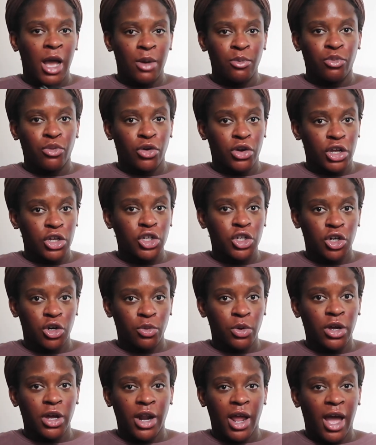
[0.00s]
I'm pretty
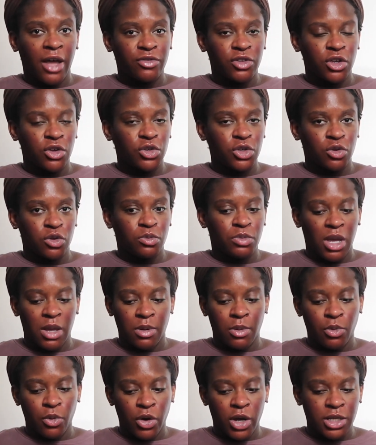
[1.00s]
sure we're gonna have to use it with
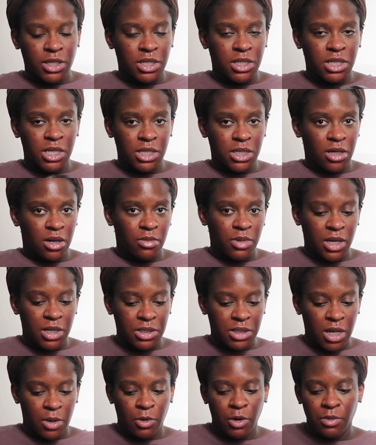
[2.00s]
baby boy since he's gonna be a
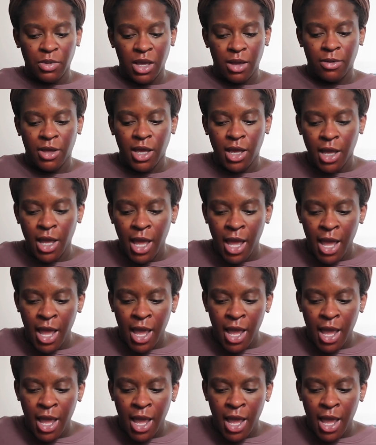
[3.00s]
summer baby.